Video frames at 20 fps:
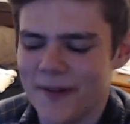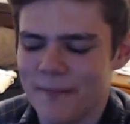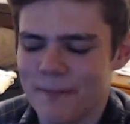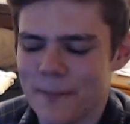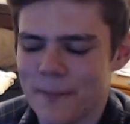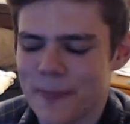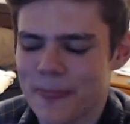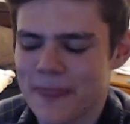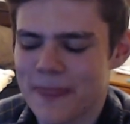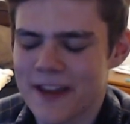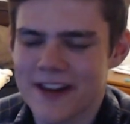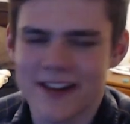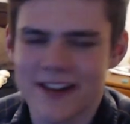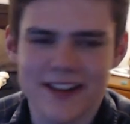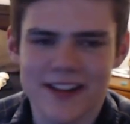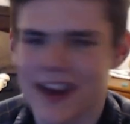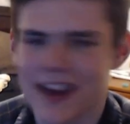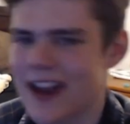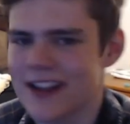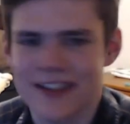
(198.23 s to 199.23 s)
You know, I
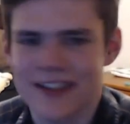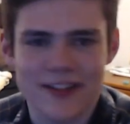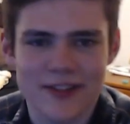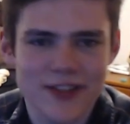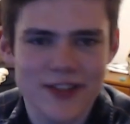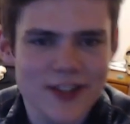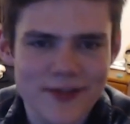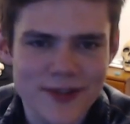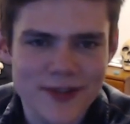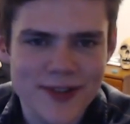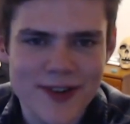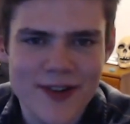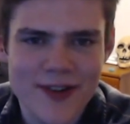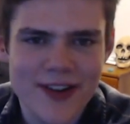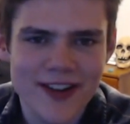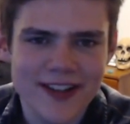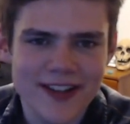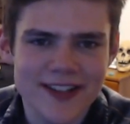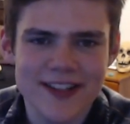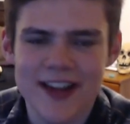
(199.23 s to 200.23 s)
asked how his shift was going
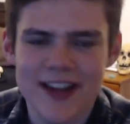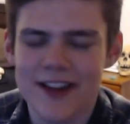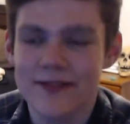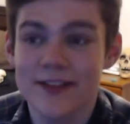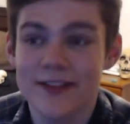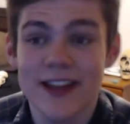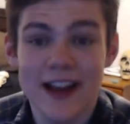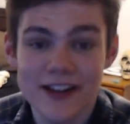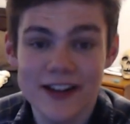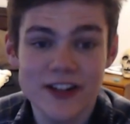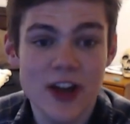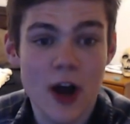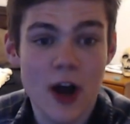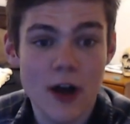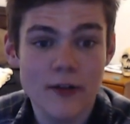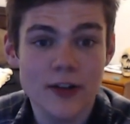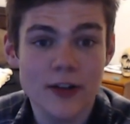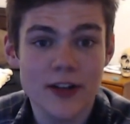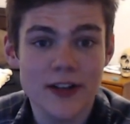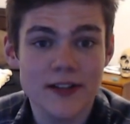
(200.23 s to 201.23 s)
and stuff. He actually
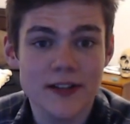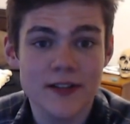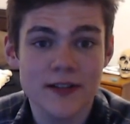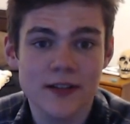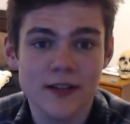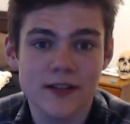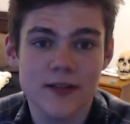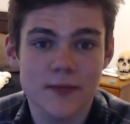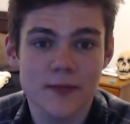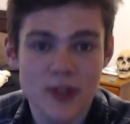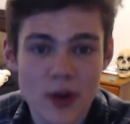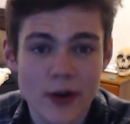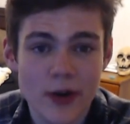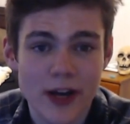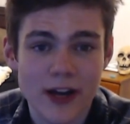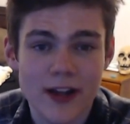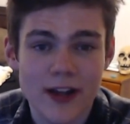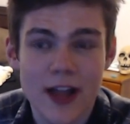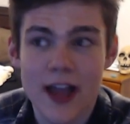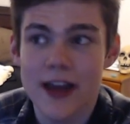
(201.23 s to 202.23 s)
offered us some soda,
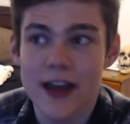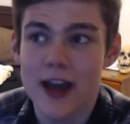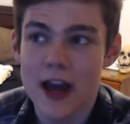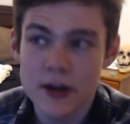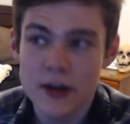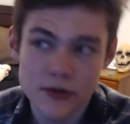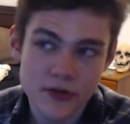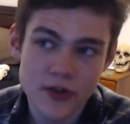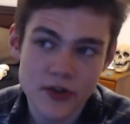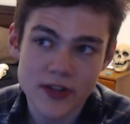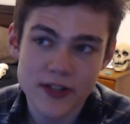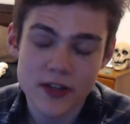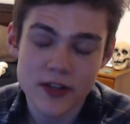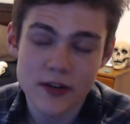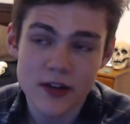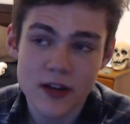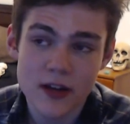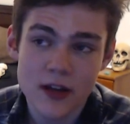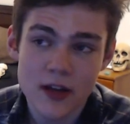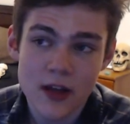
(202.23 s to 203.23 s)
and I don't drink
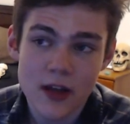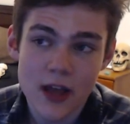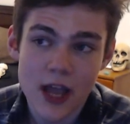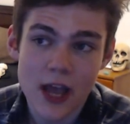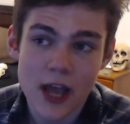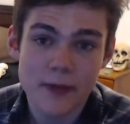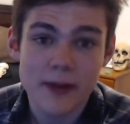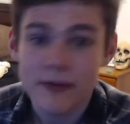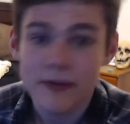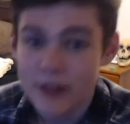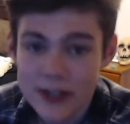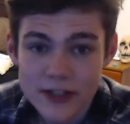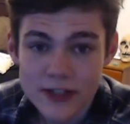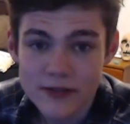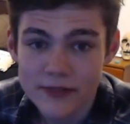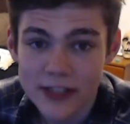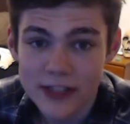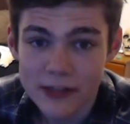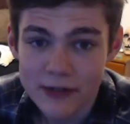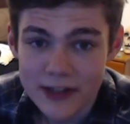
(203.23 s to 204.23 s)
soda, and my friend didn't
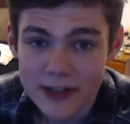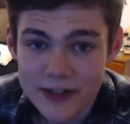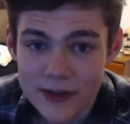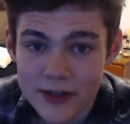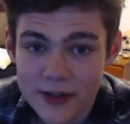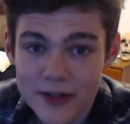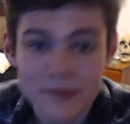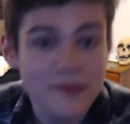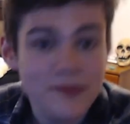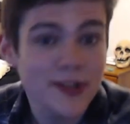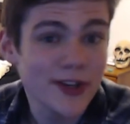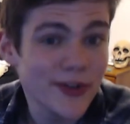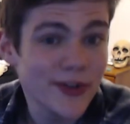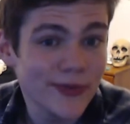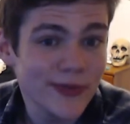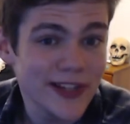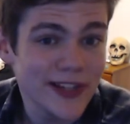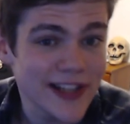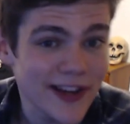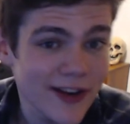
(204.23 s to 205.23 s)
really want soda, so
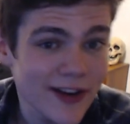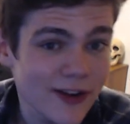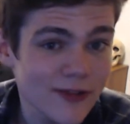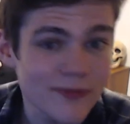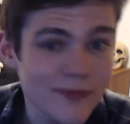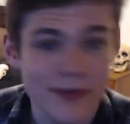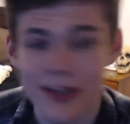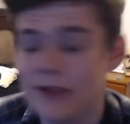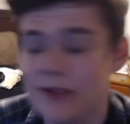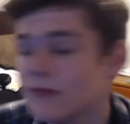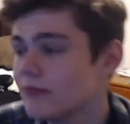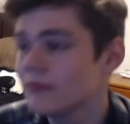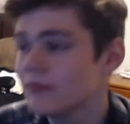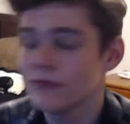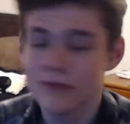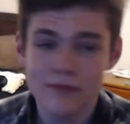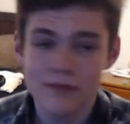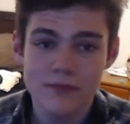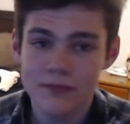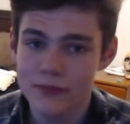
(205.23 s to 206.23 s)
we said no, but
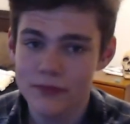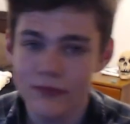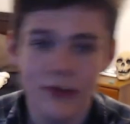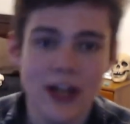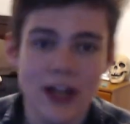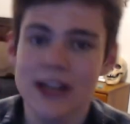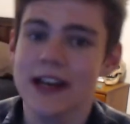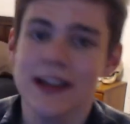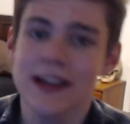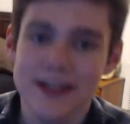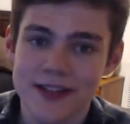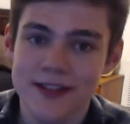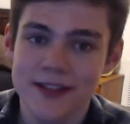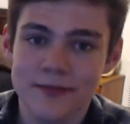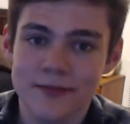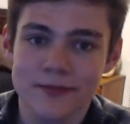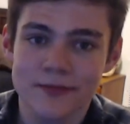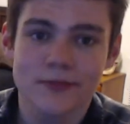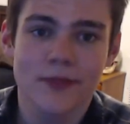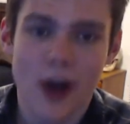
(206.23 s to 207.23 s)
very nice
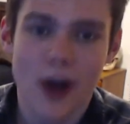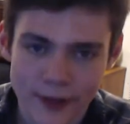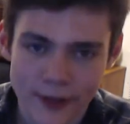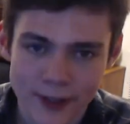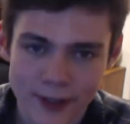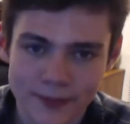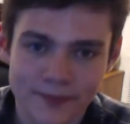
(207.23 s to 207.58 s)
offer.